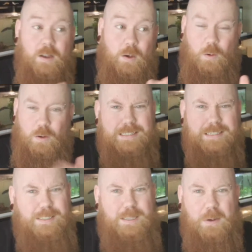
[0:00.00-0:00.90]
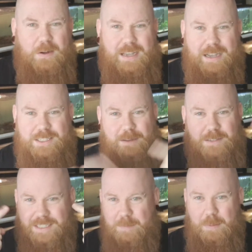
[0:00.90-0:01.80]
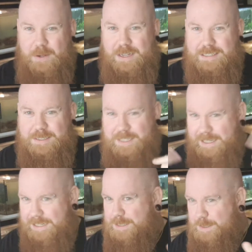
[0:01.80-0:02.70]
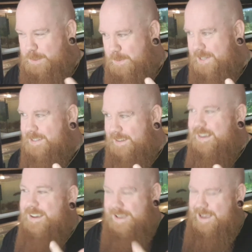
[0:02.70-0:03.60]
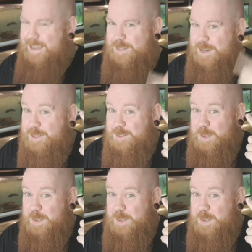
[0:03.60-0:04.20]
or listened to the podcast. I didn't see a podcast, do you? Listen to it. Yes, listen to the